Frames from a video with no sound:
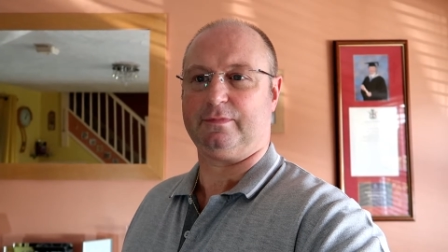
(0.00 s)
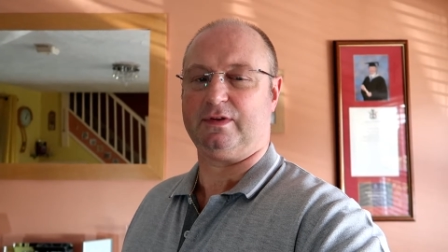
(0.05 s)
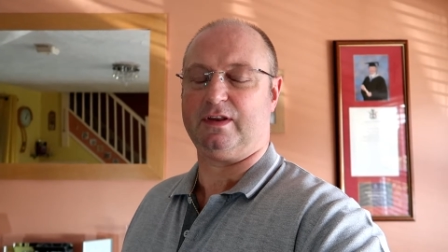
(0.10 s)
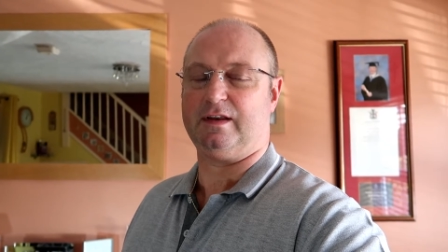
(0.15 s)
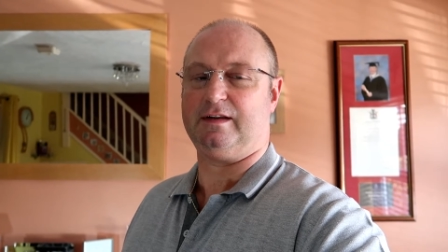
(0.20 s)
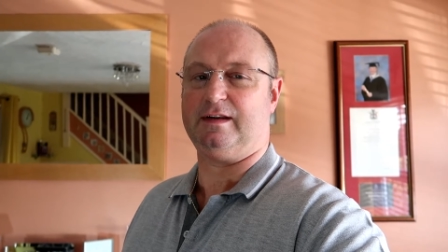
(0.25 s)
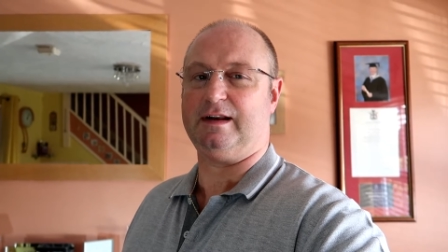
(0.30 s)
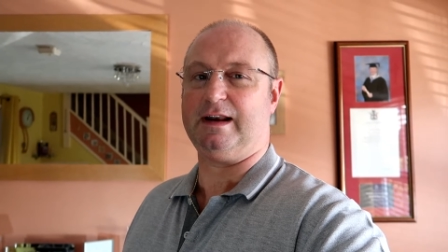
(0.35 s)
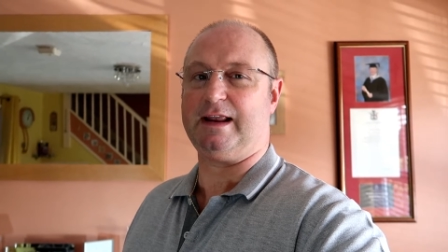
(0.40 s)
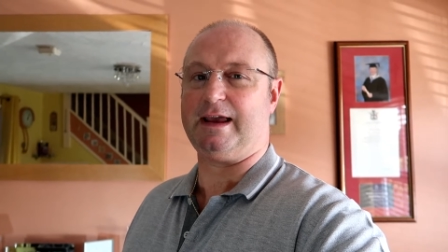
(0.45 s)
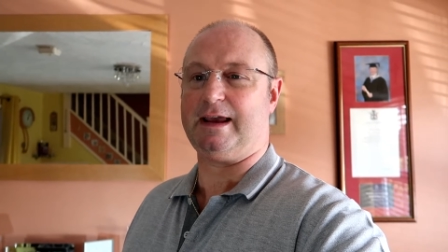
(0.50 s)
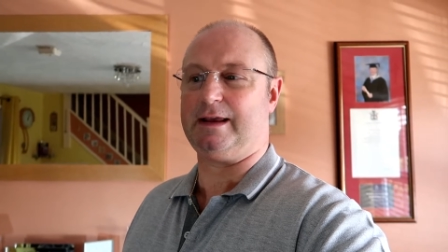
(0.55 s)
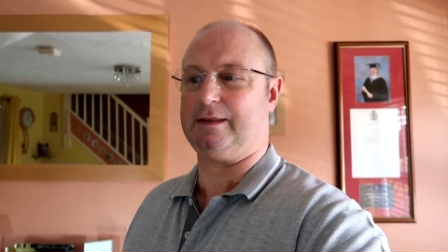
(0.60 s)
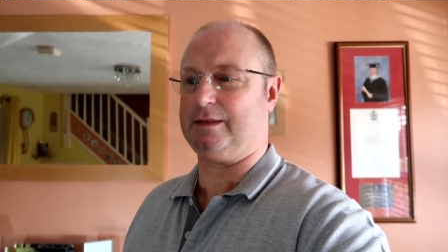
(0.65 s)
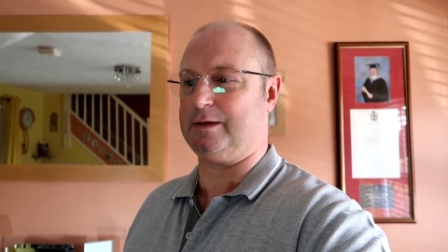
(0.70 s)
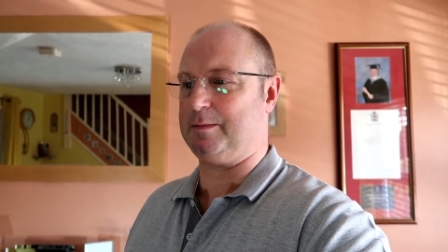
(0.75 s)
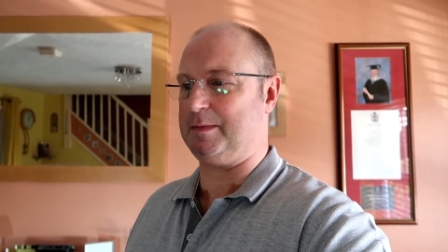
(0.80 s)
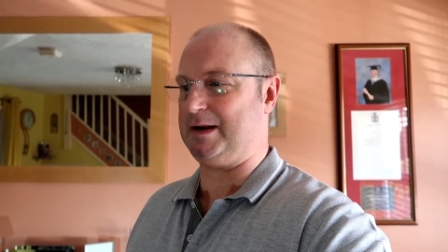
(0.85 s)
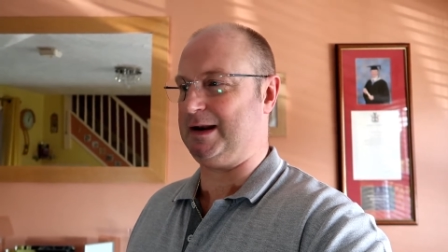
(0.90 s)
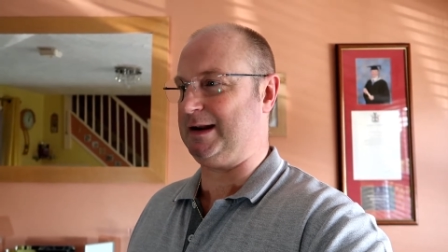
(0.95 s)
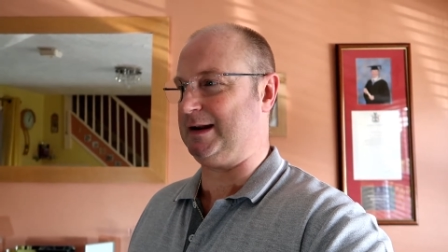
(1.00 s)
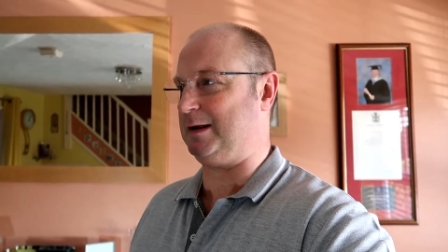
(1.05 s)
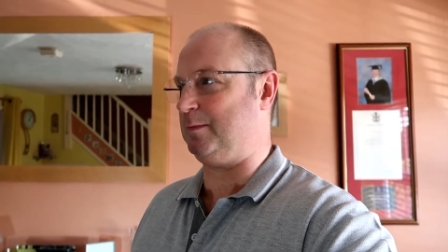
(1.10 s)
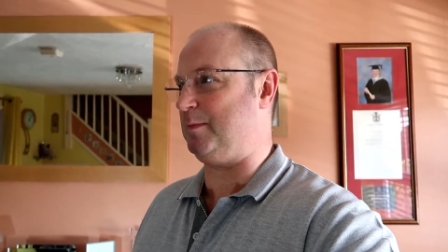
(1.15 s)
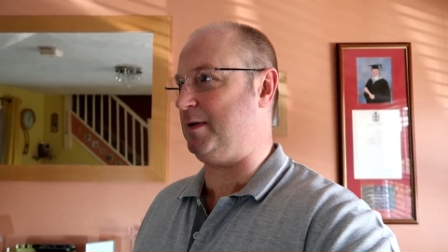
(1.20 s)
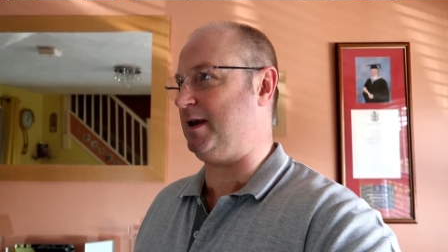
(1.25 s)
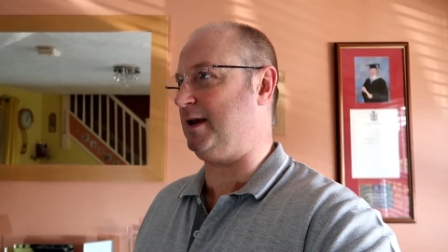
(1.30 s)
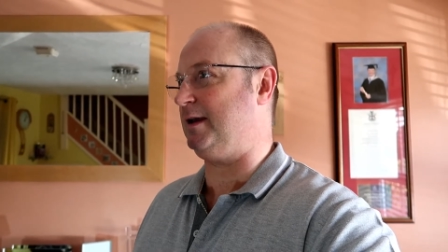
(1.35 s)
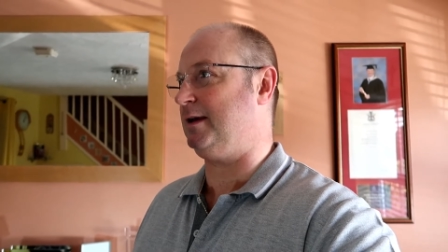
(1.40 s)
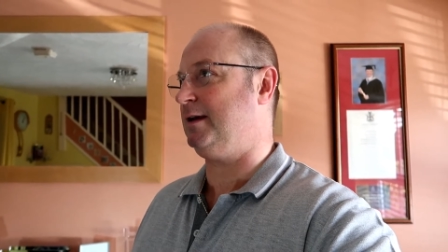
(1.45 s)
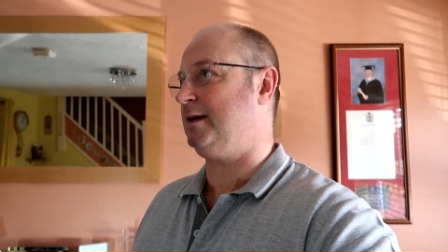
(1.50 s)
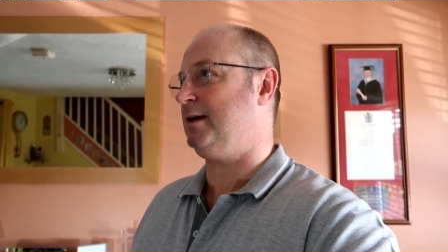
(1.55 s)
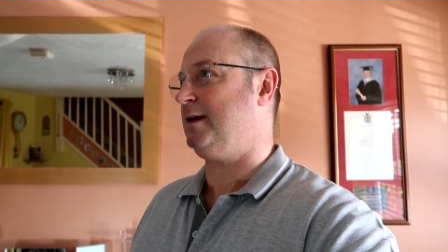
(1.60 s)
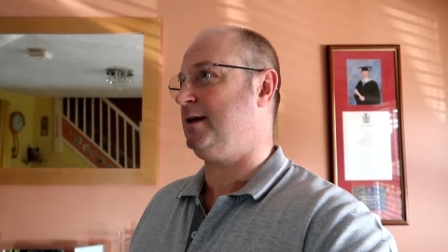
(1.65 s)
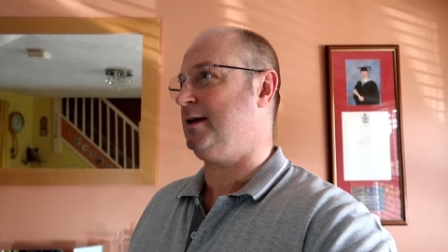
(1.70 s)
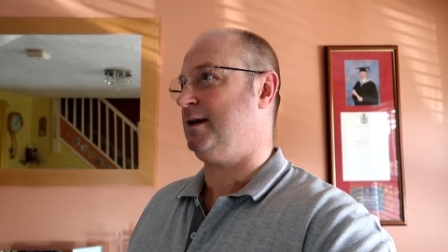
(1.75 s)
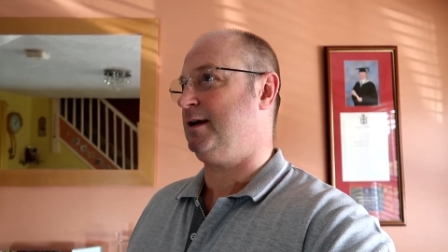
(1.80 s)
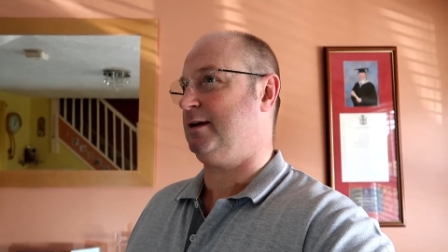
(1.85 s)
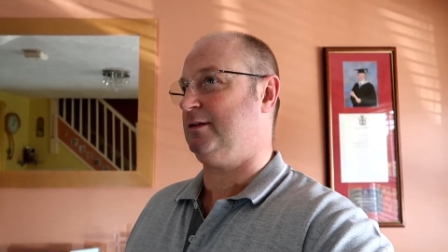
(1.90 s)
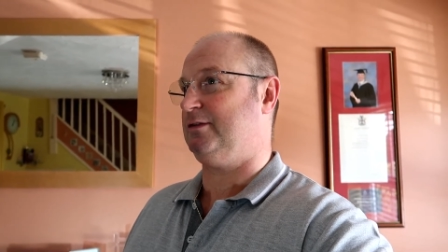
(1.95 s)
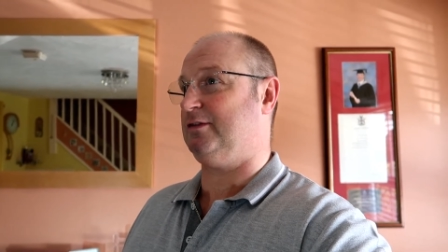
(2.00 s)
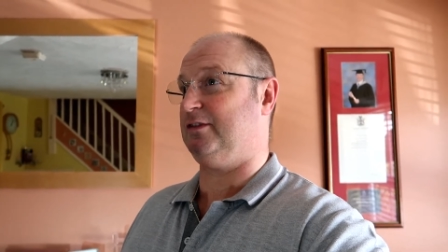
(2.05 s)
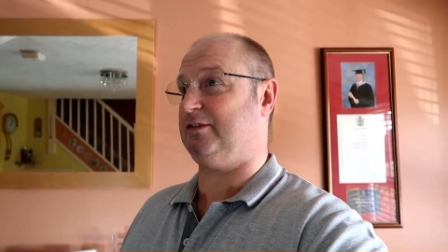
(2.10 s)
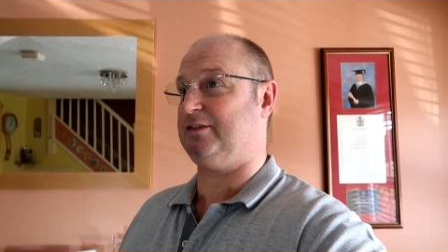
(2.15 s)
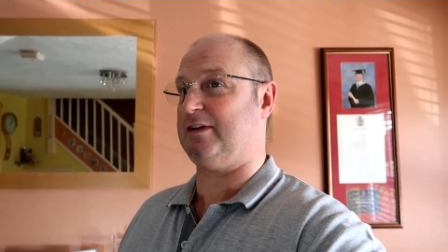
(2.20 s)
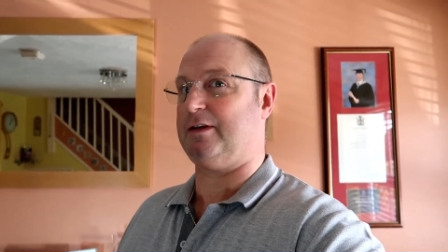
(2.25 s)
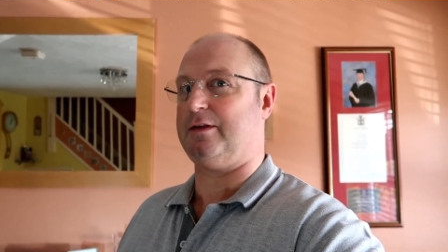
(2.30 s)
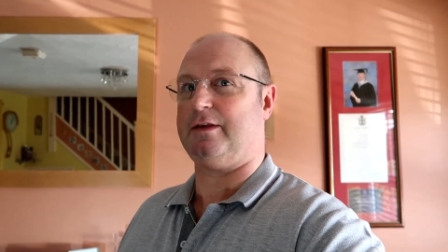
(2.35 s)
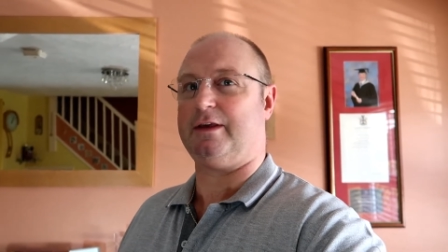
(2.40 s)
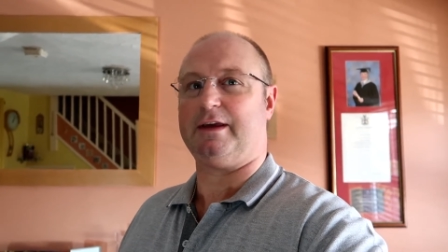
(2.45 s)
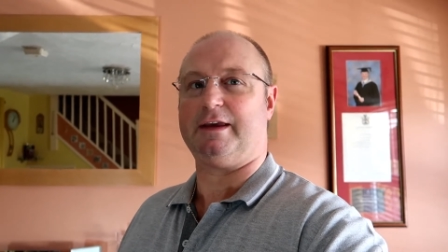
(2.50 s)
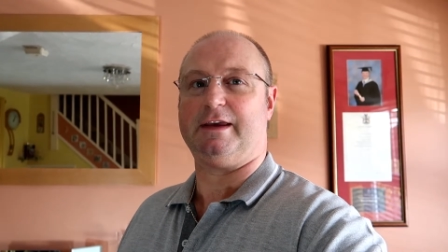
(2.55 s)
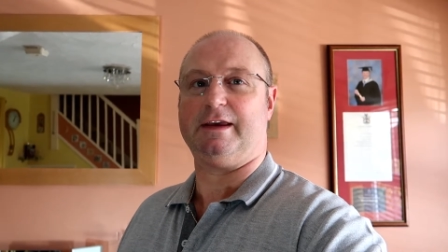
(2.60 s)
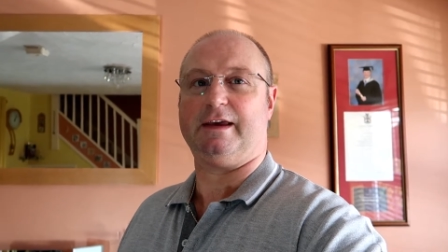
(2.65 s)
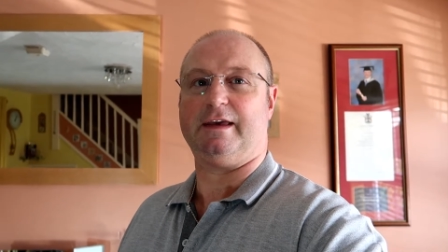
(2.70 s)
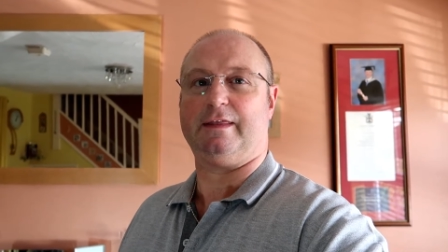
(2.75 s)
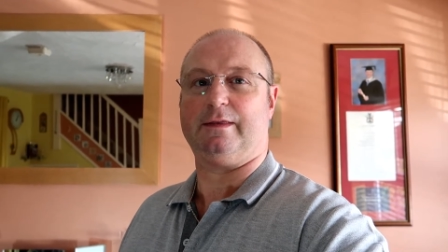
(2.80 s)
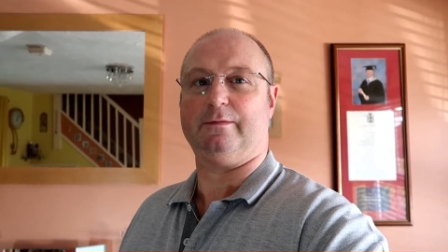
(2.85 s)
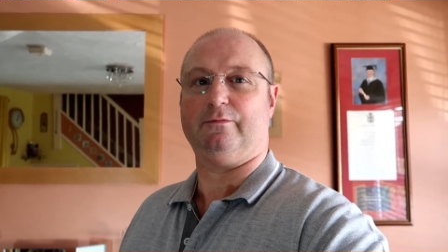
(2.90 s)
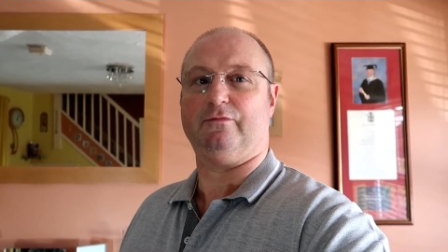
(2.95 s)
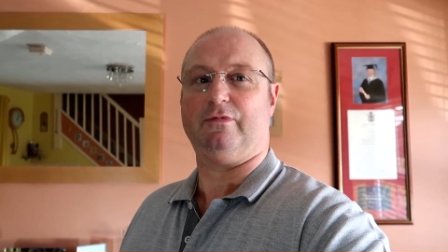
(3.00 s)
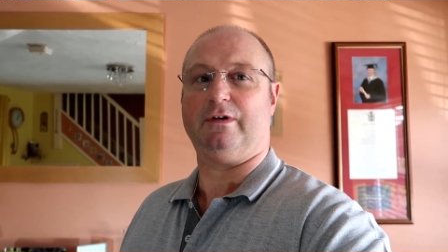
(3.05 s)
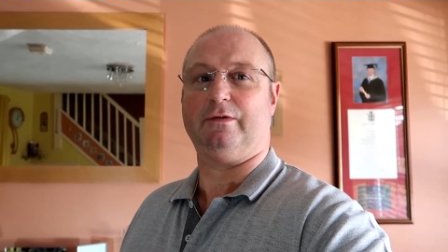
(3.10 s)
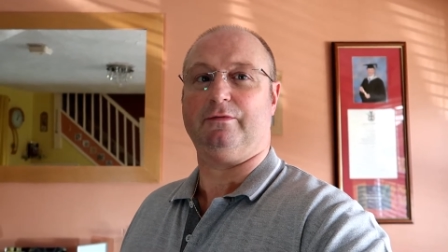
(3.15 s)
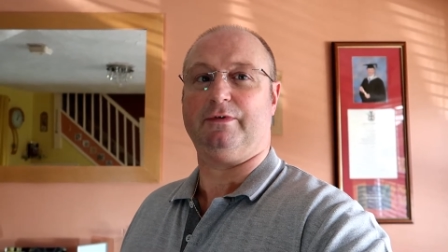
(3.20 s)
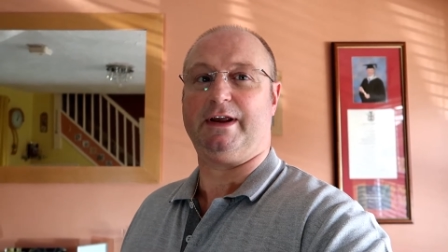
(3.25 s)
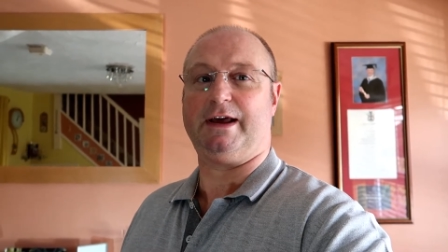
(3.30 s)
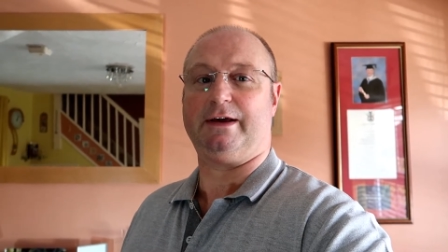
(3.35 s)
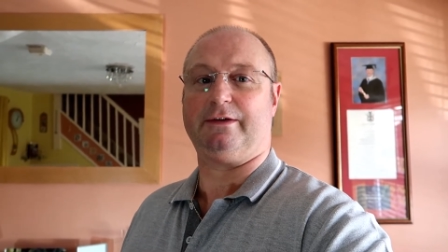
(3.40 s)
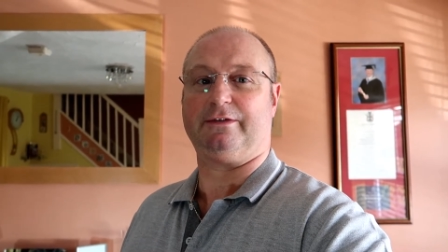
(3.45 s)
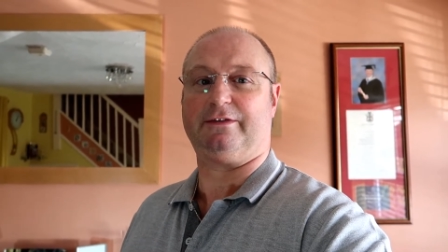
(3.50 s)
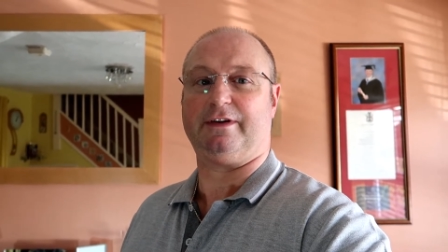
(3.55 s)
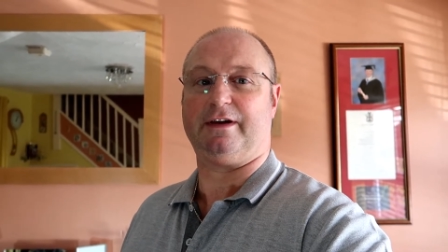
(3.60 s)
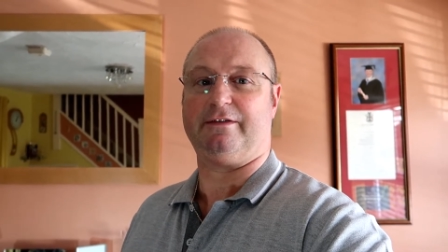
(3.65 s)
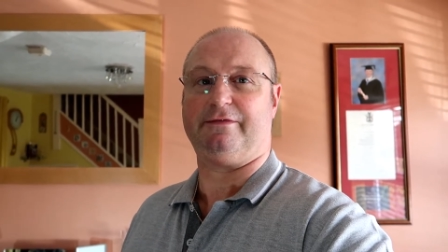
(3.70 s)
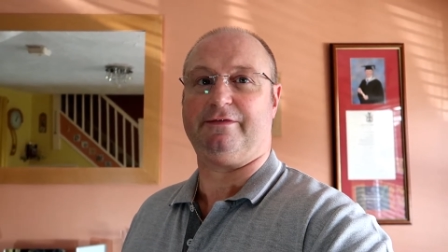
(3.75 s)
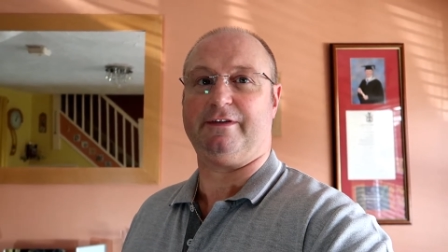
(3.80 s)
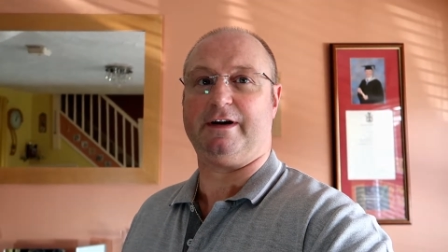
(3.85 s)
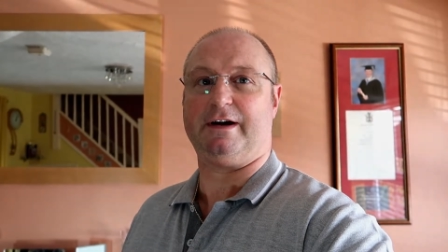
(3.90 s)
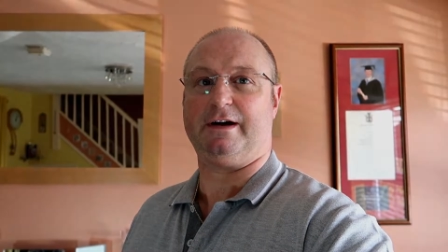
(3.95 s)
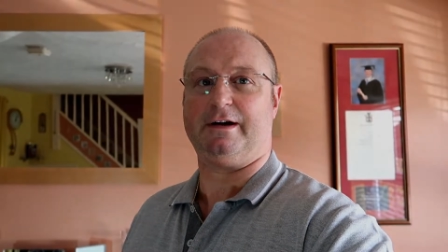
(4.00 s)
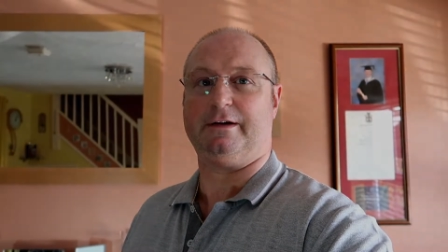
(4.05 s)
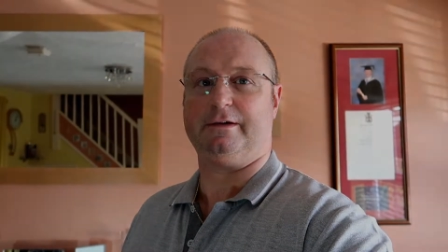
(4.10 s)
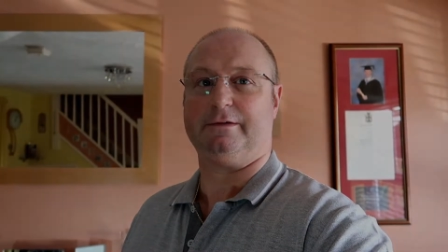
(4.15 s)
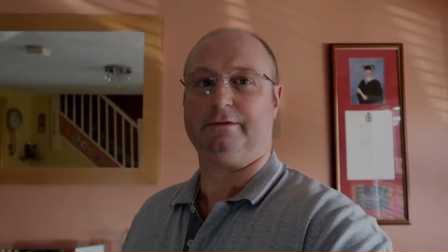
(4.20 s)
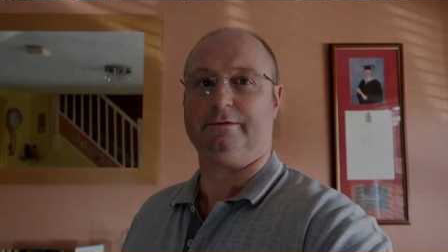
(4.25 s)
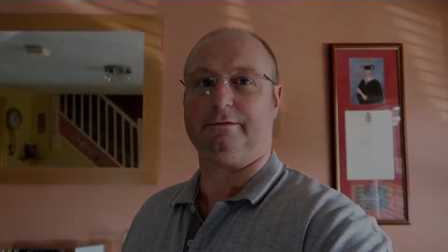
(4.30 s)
They're delaying them a little bit just so that they can get them rolled out so far.